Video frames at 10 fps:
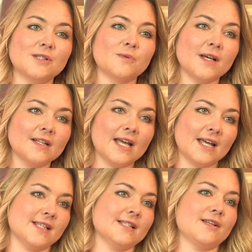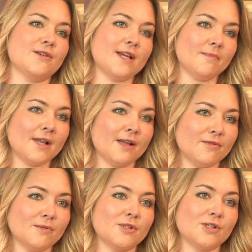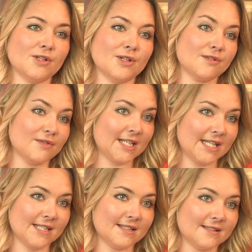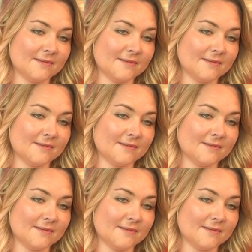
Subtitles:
as well as a great platform to search for leads.